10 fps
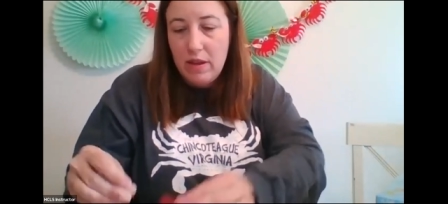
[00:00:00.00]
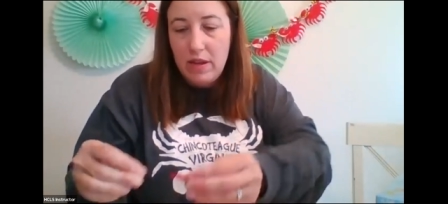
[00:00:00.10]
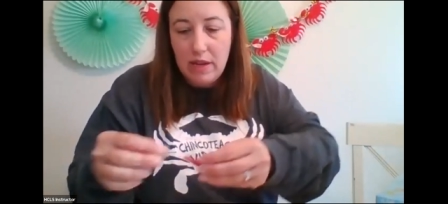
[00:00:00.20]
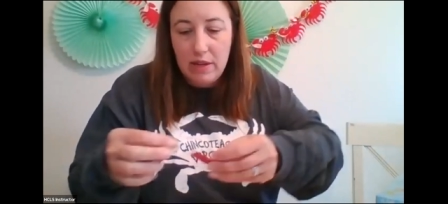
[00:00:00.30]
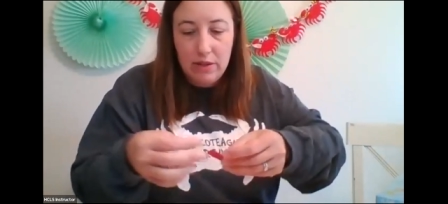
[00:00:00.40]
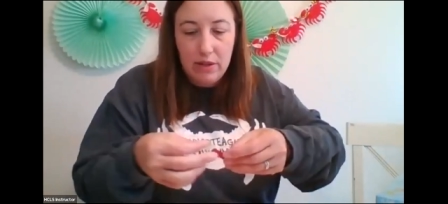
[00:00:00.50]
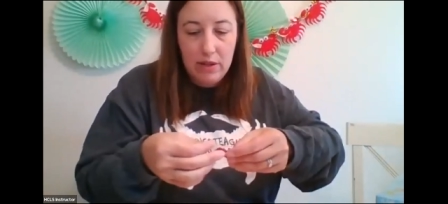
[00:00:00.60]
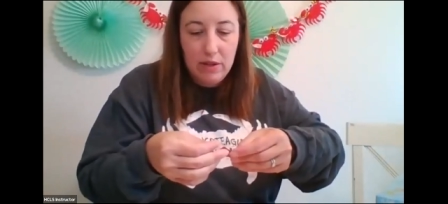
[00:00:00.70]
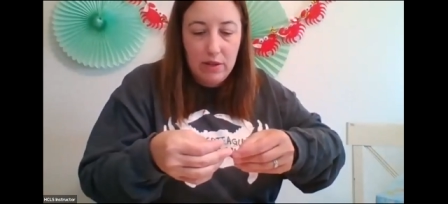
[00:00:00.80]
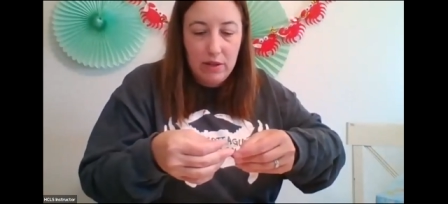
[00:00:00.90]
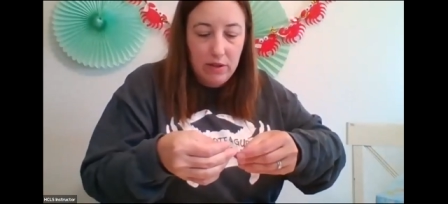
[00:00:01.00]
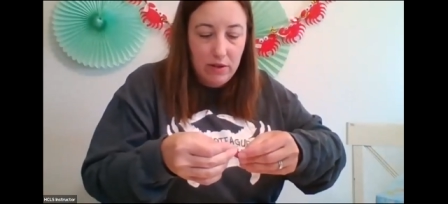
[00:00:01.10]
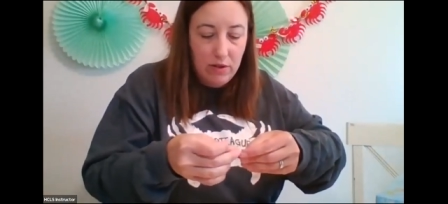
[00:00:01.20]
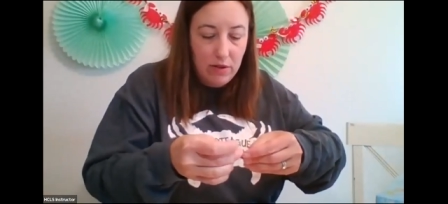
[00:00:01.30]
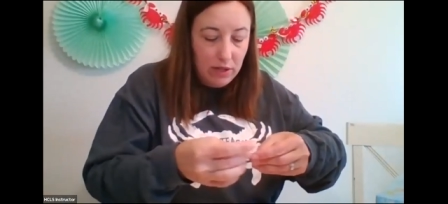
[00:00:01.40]
and
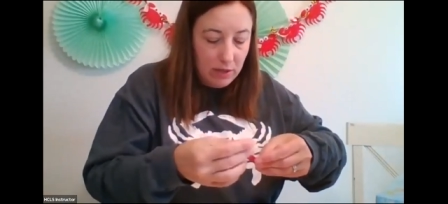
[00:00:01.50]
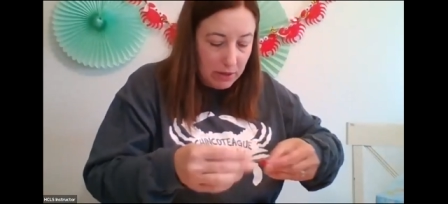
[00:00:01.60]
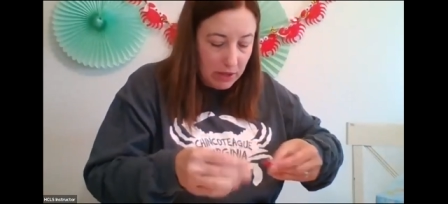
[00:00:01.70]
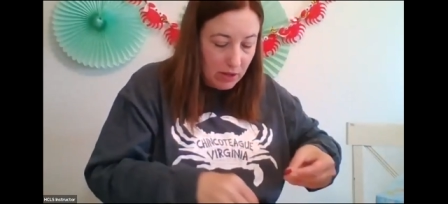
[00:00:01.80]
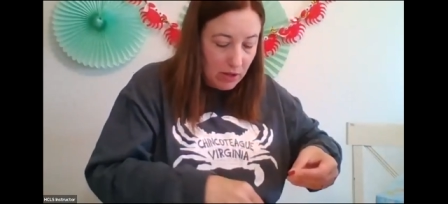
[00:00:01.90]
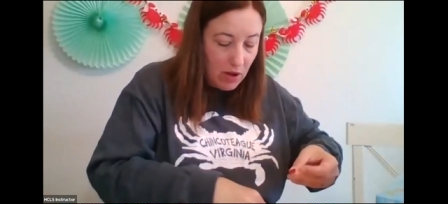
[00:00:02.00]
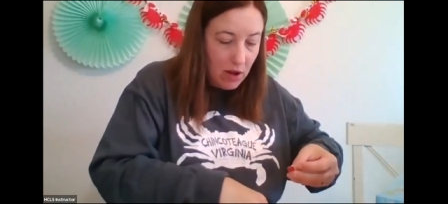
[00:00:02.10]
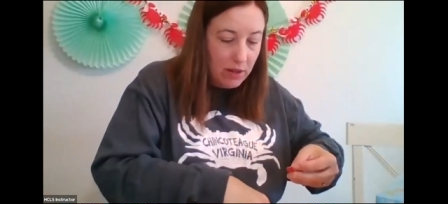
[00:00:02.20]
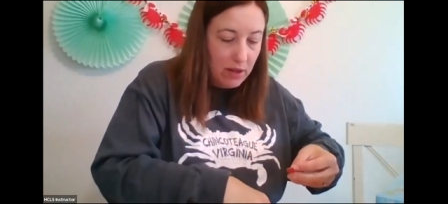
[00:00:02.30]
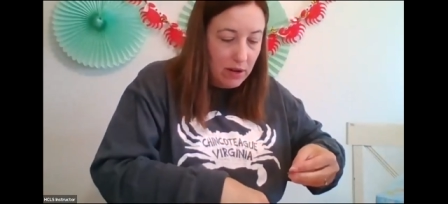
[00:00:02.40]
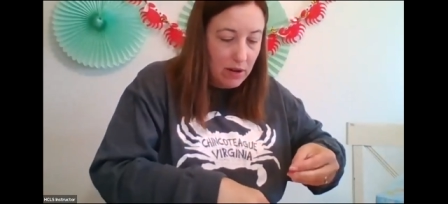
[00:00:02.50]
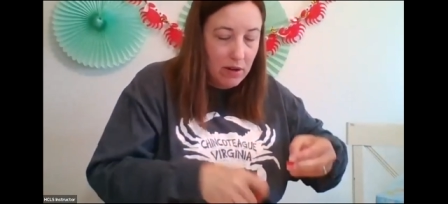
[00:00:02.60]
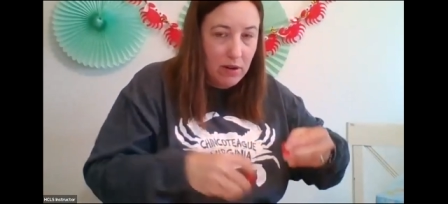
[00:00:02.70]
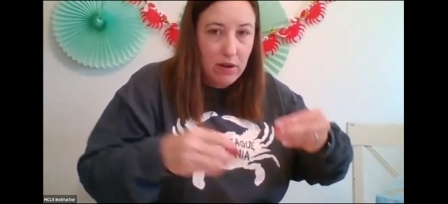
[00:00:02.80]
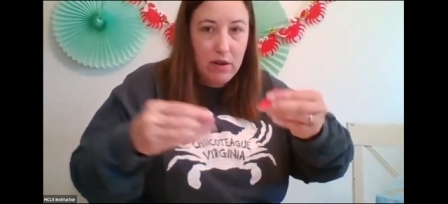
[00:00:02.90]
you're going to put the claw on there,
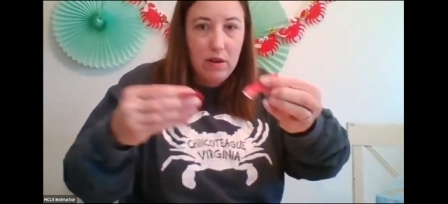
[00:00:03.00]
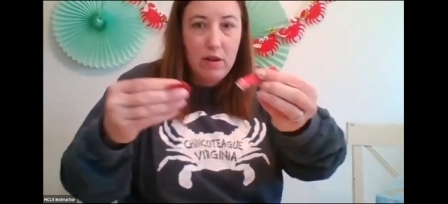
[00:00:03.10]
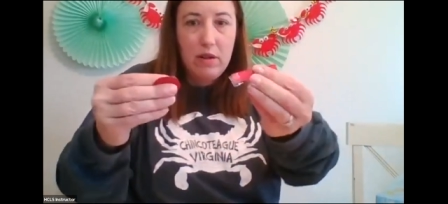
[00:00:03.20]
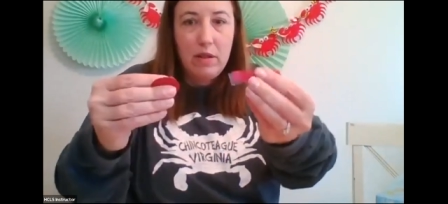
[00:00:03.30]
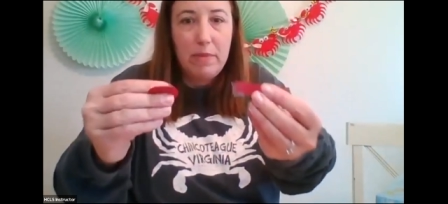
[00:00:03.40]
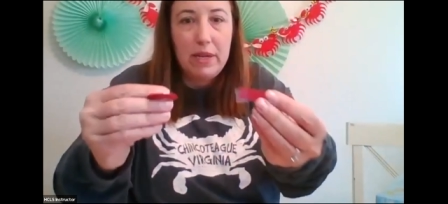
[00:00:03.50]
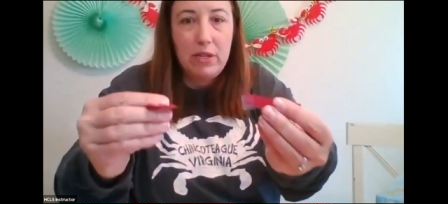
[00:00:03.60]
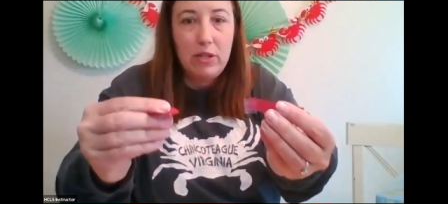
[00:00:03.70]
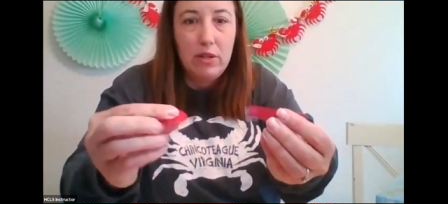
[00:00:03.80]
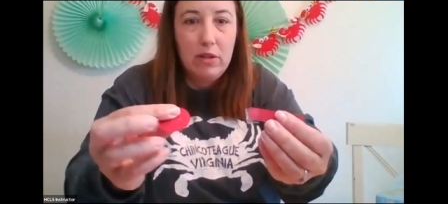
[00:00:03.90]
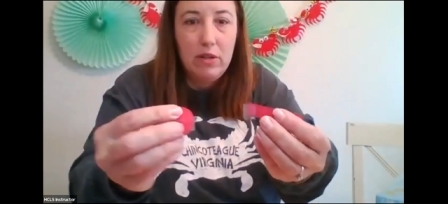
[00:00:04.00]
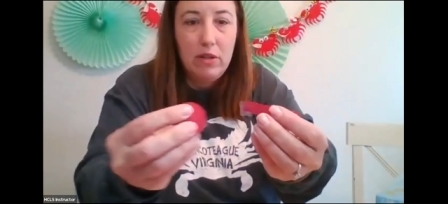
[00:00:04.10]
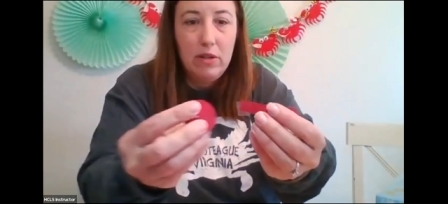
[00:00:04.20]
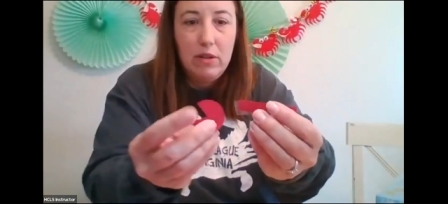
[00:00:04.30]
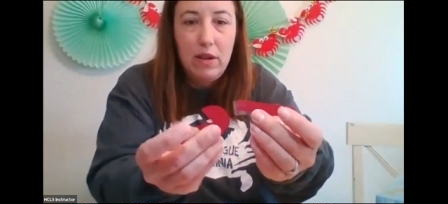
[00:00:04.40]
the pincher,
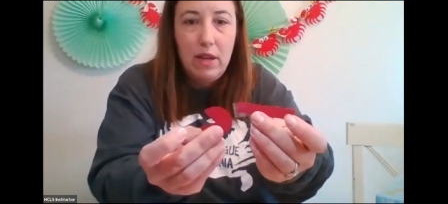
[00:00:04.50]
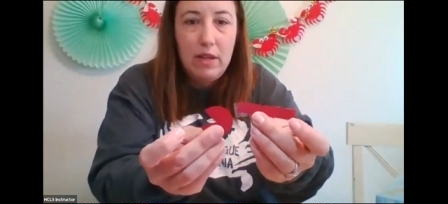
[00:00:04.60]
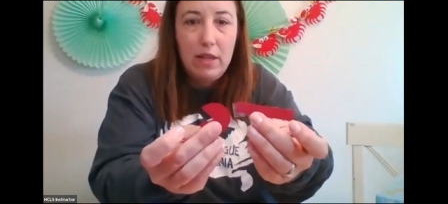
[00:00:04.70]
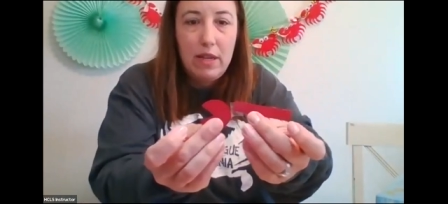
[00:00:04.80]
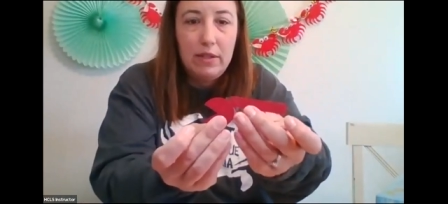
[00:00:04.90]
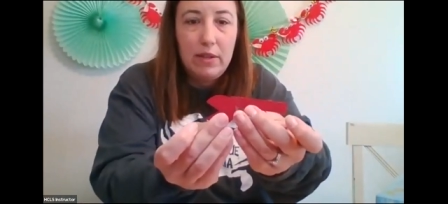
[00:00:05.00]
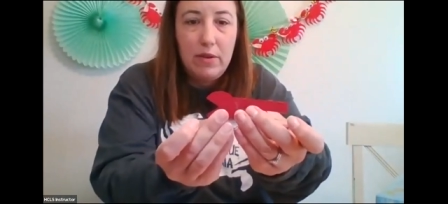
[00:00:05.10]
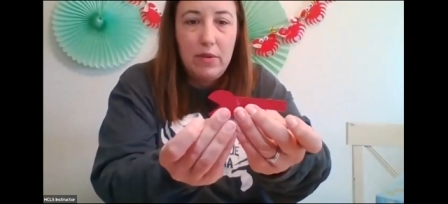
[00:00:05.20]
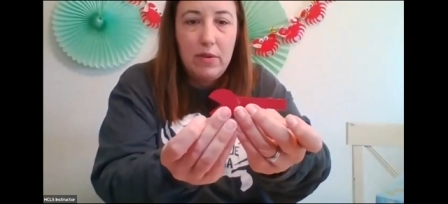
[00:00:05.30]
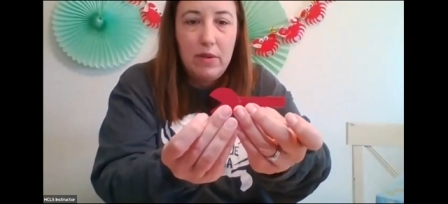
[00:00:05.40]
okay, like so.